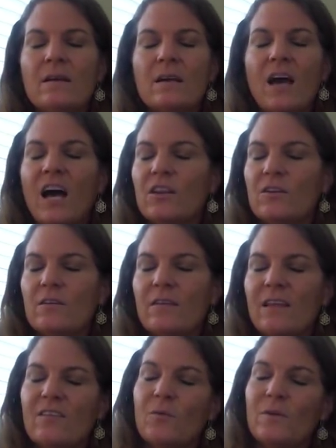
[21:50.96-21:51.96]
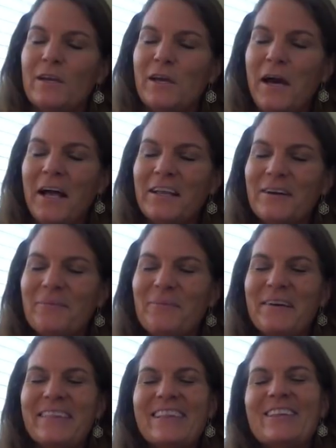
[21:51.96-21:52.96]
color. That's not really color,
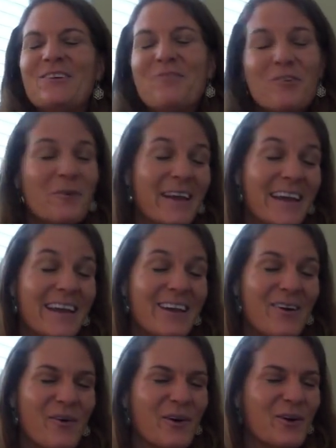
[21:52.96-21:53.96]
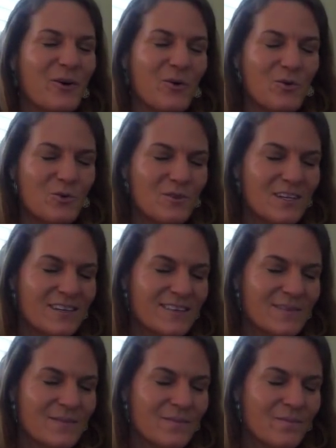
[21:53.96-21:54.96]
but silvery or gold.
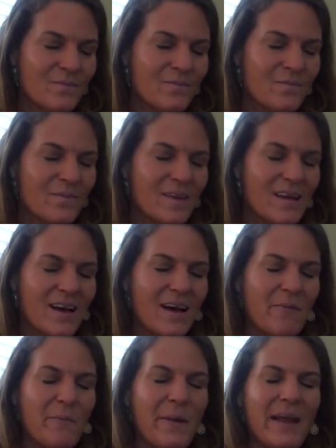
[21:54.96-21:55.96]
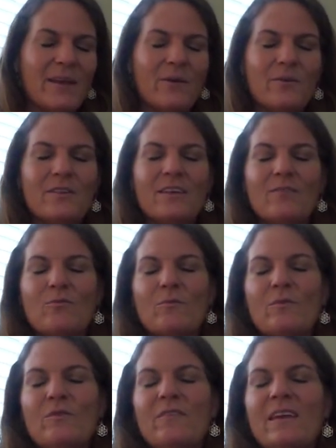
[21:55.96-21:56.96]
I notice as we're
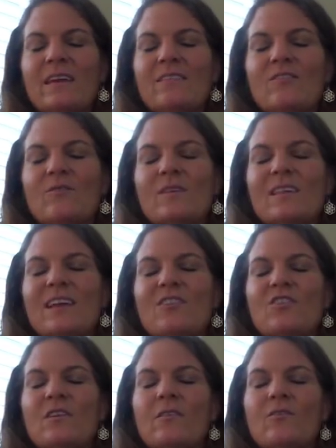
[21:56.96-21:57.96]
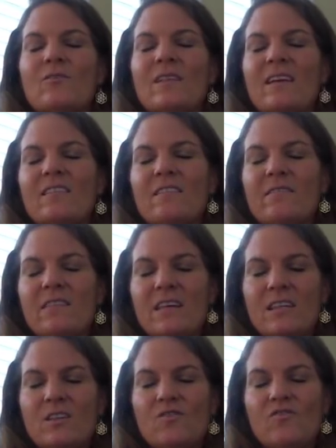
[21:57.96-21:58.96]
moving into Ascension, there's less of
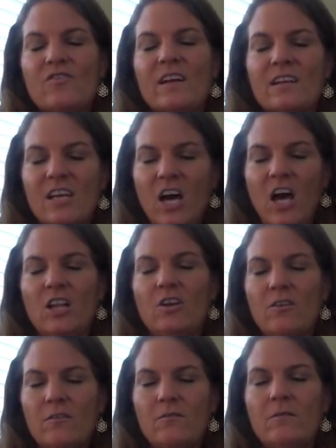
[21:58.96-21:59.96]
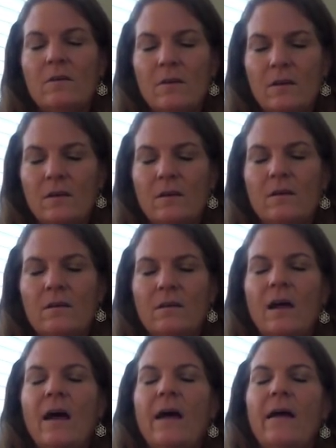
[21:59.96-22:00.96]
this strict color
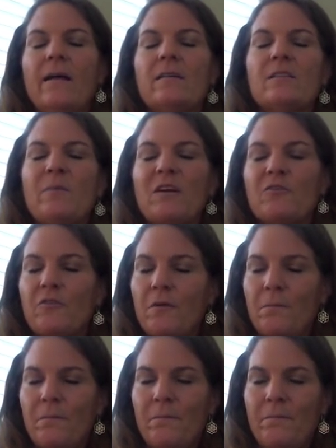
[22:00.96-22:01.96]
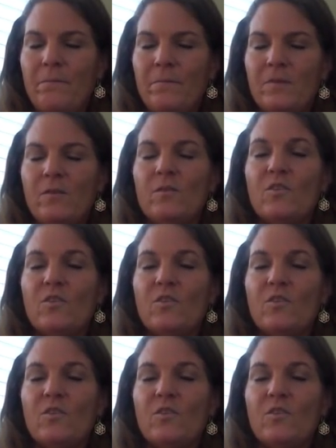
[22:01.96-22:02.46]
spectrum to the